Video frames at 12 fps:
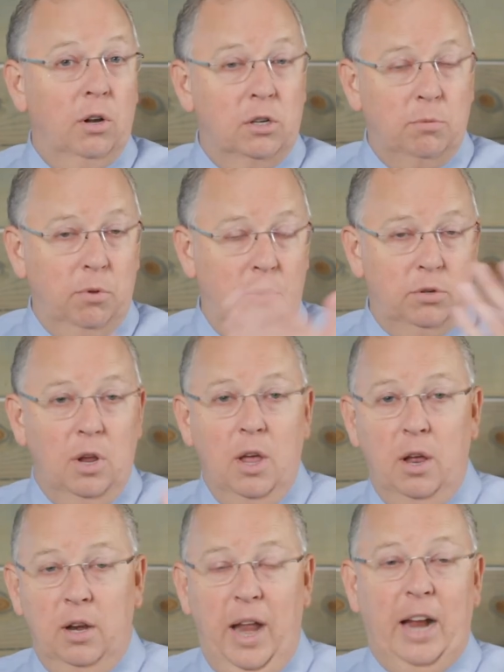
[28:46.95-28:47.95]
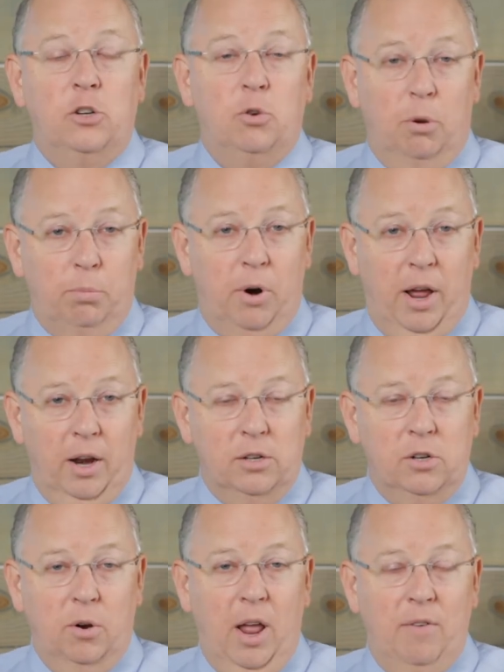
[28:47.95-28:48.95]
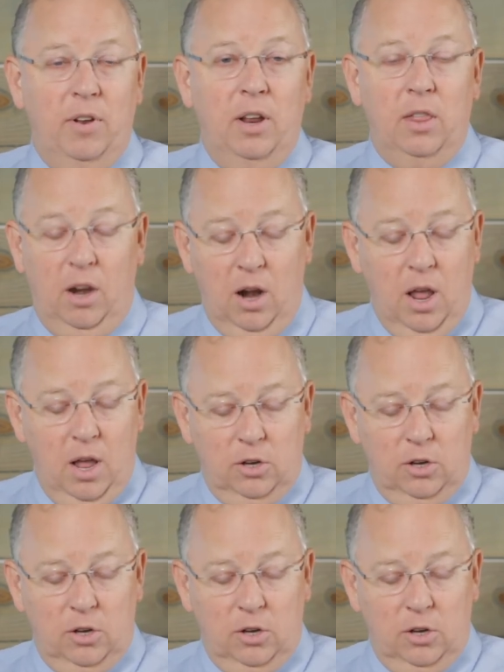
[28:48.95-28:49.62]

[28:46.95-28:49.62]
Some of those natural products don't have it in there.